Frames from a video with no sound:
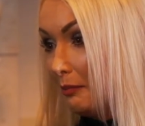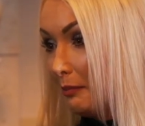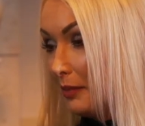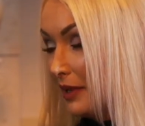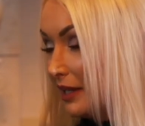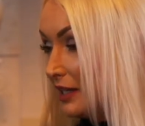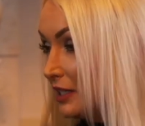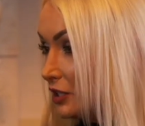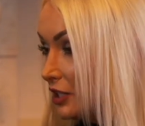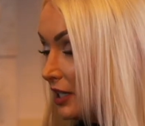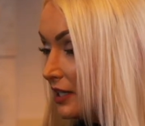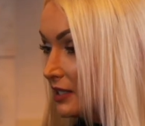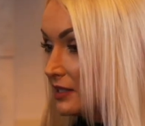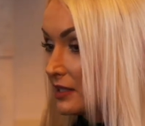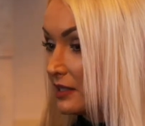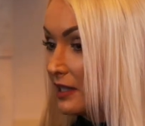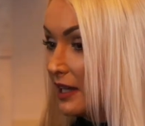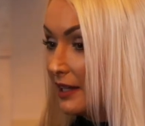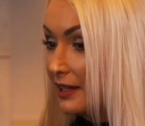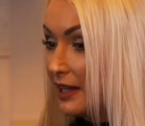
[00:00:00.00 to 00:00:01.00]
But it's
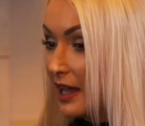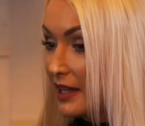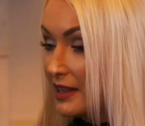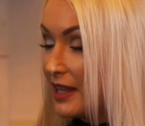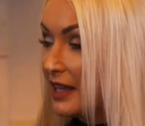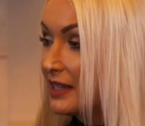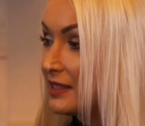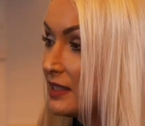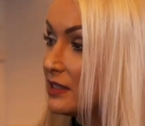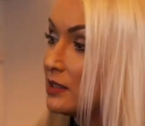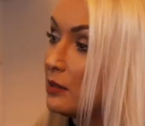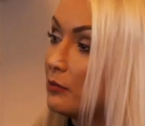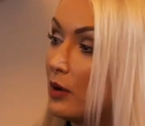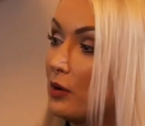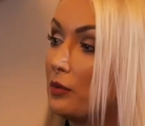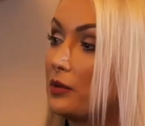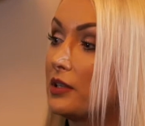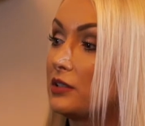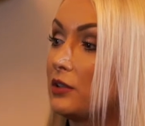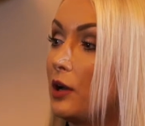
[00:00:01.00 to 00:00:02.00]
just, and this is the
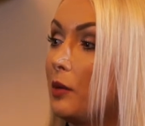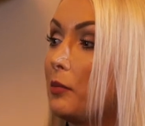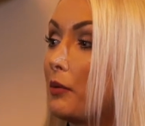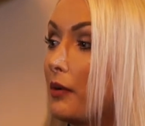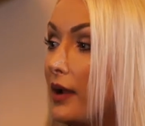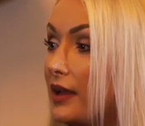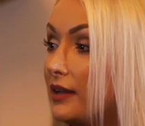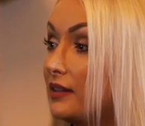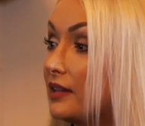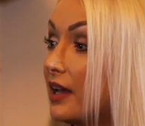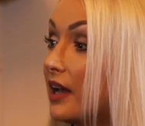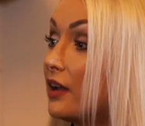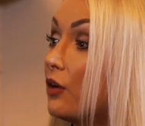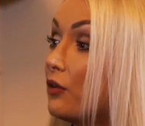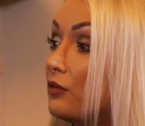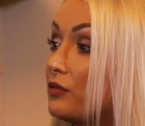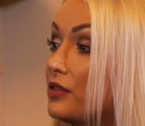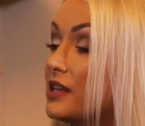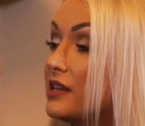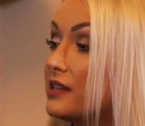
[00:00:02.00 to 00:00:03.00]
modus operandi
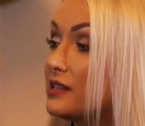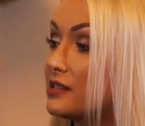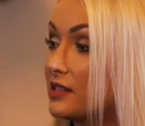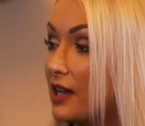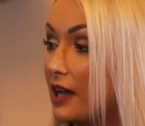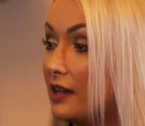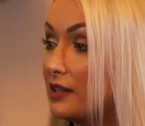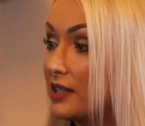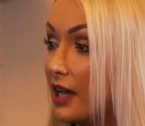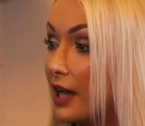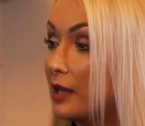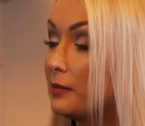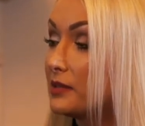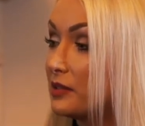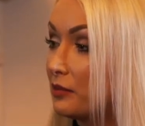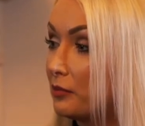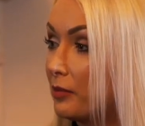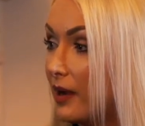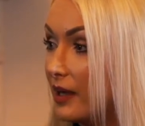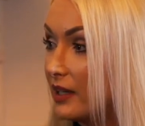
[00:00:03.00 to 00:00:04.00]
of these types
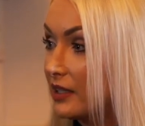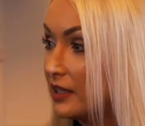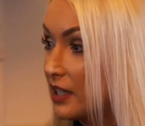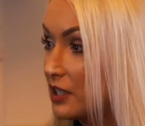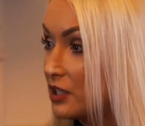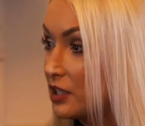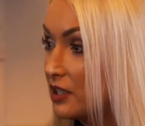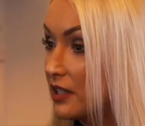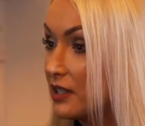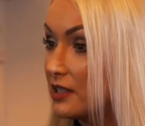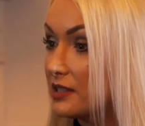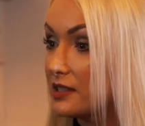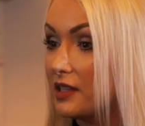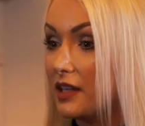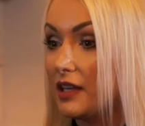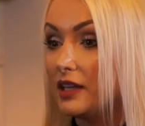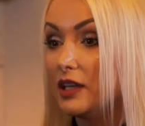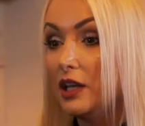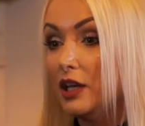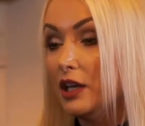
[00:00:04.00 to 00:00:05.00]
of practitioners
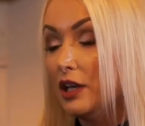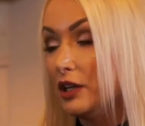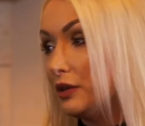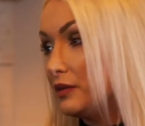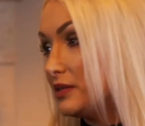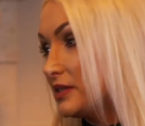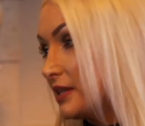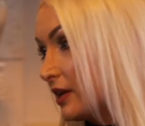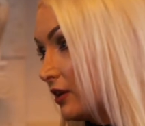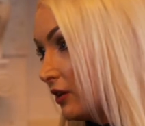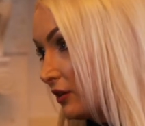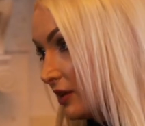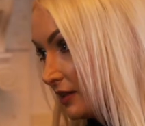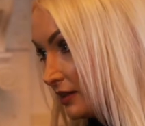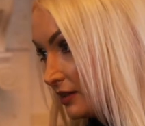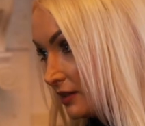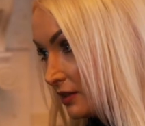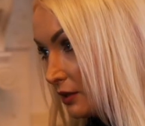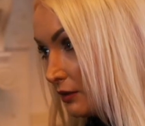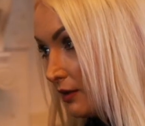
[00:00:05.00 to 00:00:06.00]
that you see on
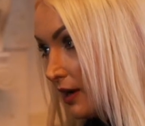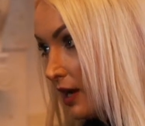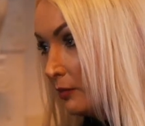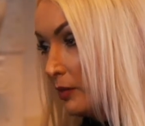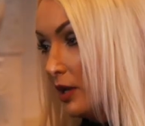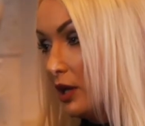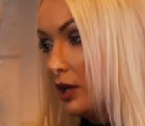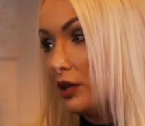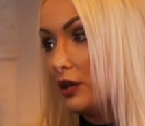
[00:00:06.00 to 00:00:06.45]
Instagram,